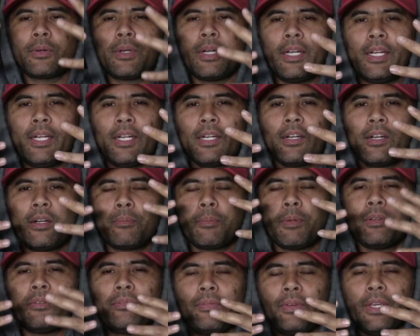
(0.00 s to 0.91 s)
right here in
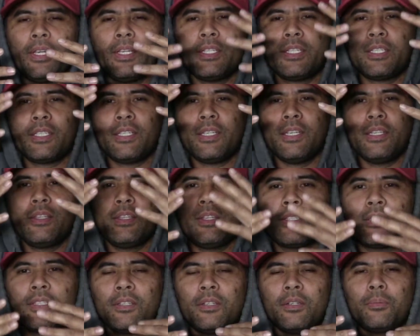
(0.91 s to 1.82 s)
my face in
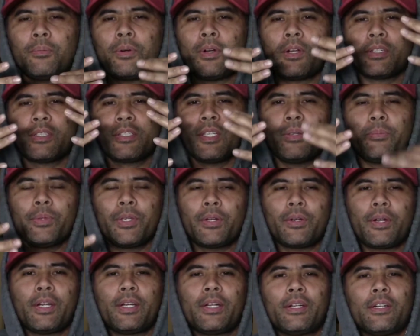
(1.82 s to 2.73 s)
this little proximity
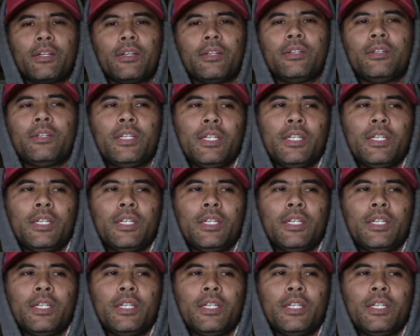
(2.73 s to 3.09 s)
right here.